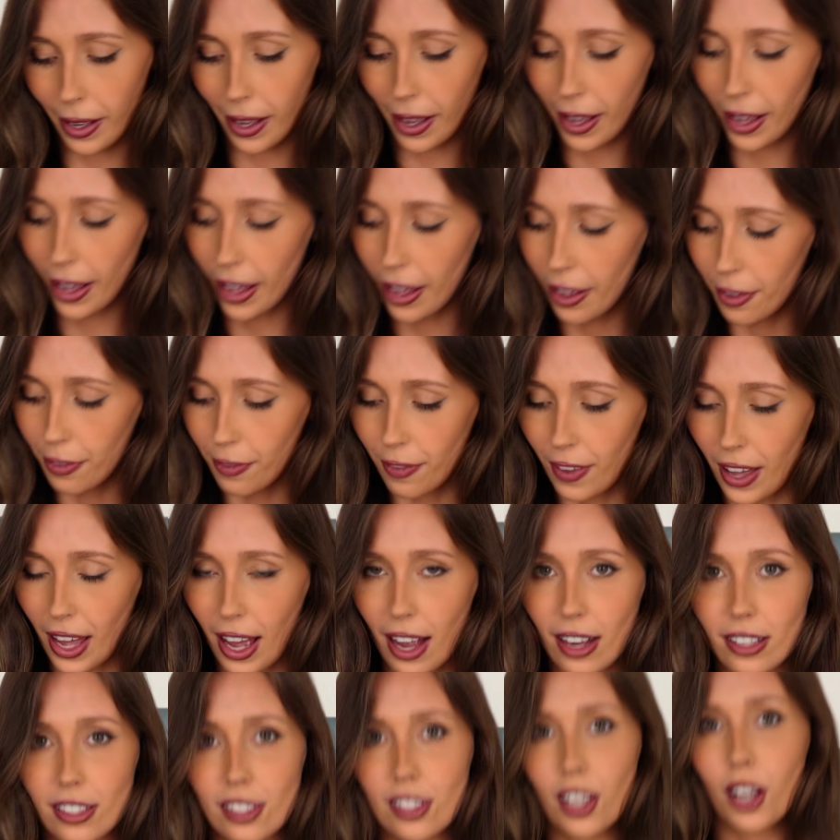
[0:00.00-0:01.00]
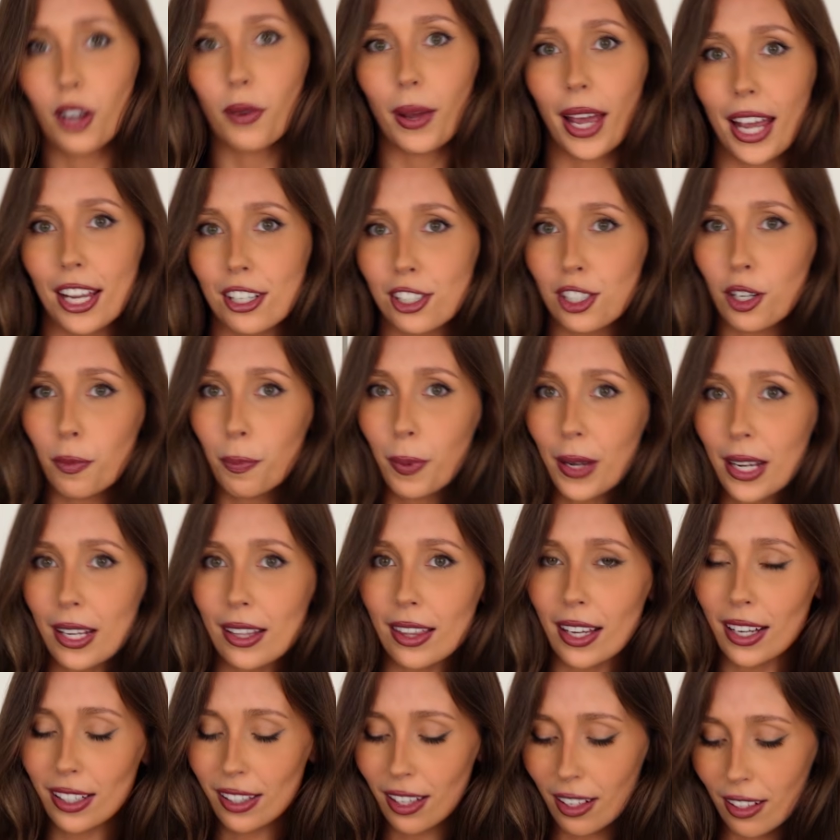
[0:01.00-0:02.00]
Perfect. So it should be
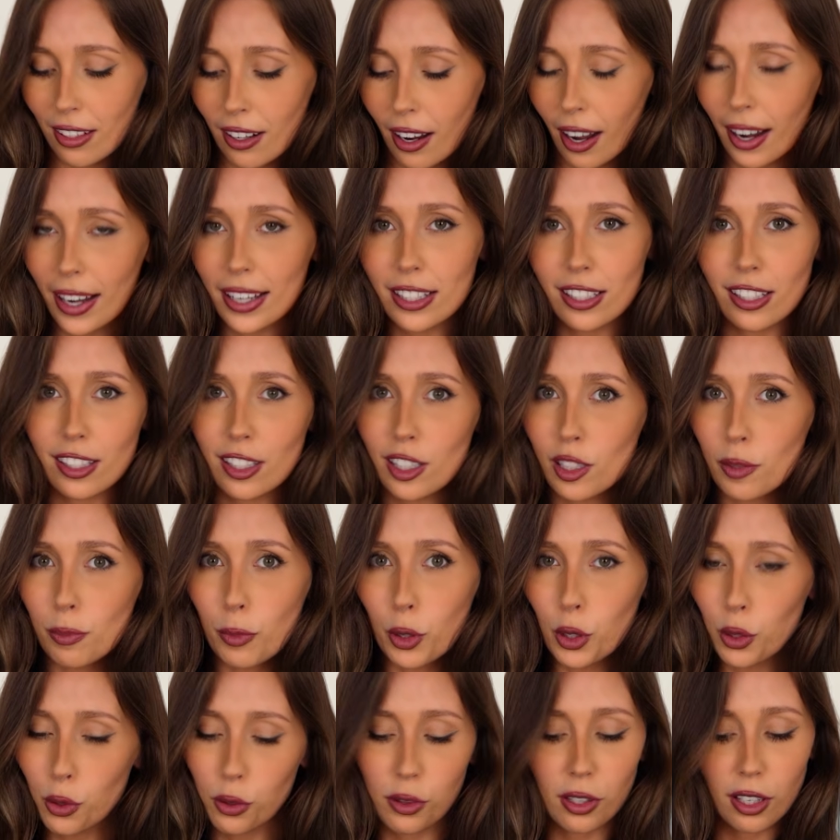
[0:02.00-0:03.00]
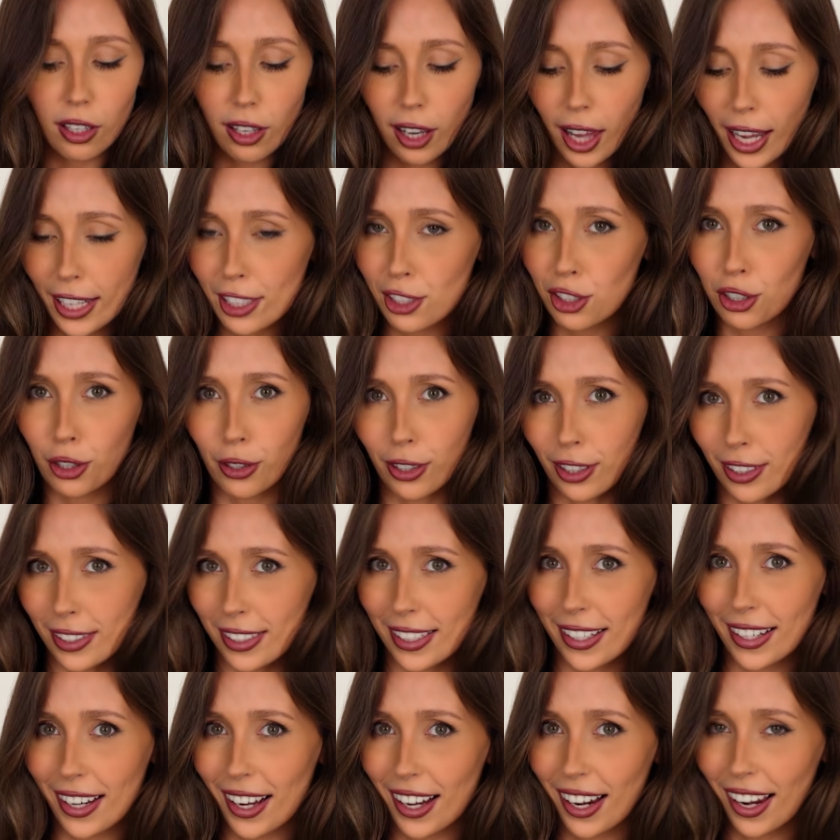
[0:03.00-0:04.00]
this nice, smooth, light
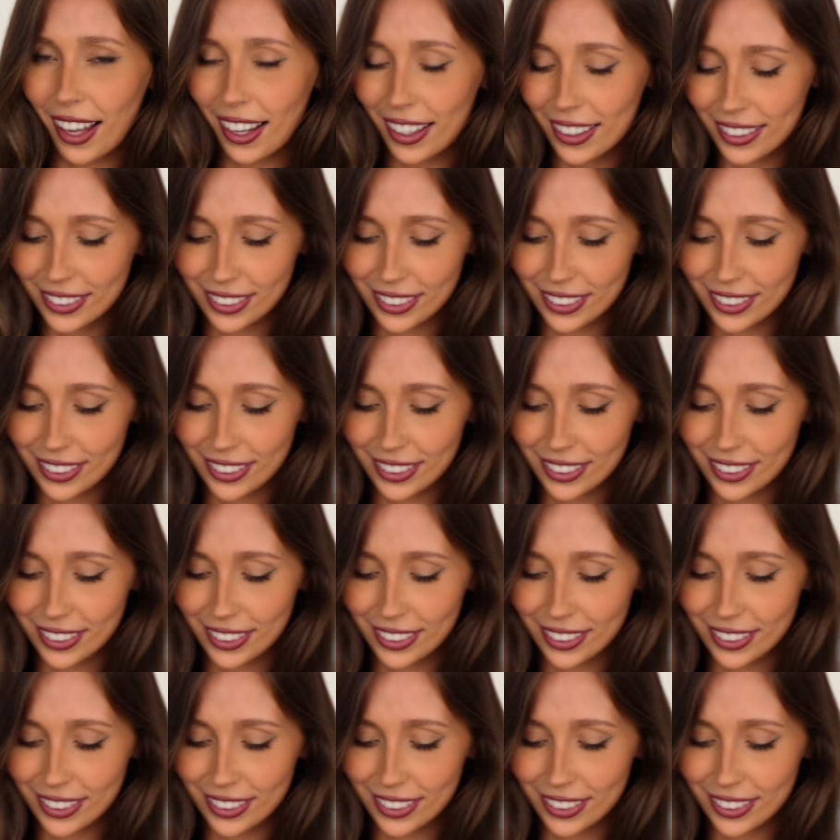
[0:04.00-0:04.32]
chocolatey color.